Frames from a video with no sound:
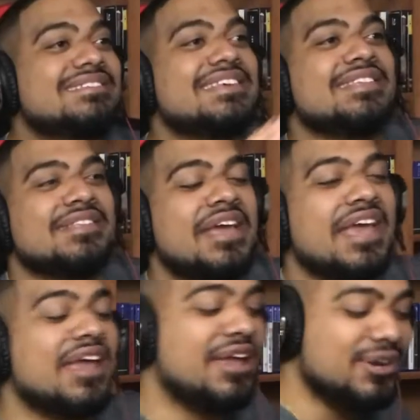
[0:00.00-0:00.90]
see,
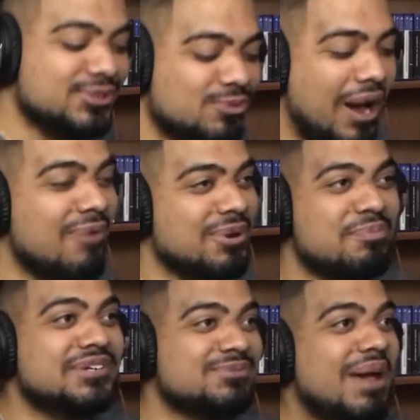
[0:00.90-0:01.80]
here's why I'm going to
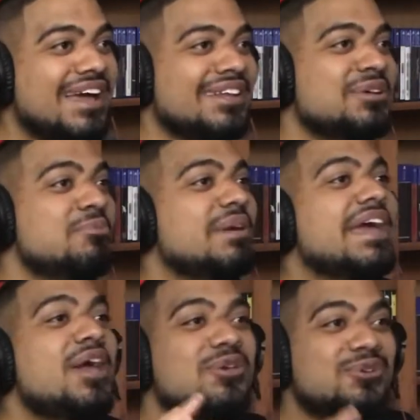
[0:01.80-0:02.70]
push back a little
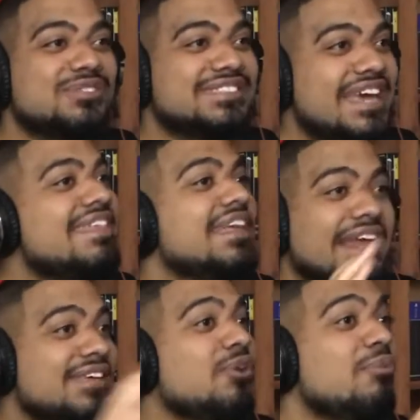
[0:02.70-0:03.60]
bit. You say that,
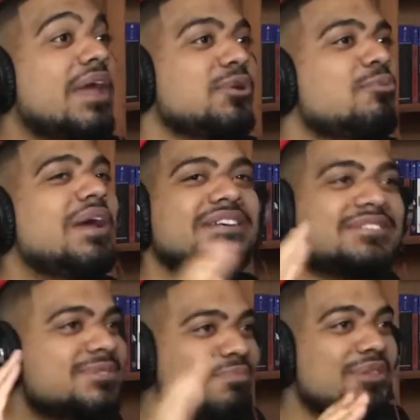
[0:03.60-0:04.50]
like, you're right.
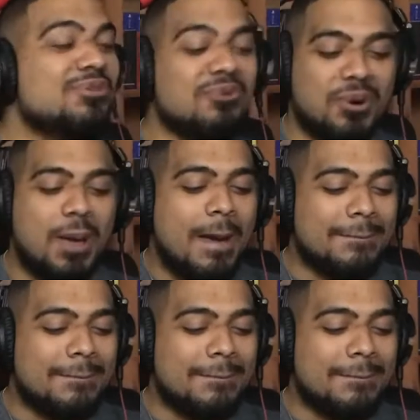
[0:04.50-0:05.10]
Sprint through them.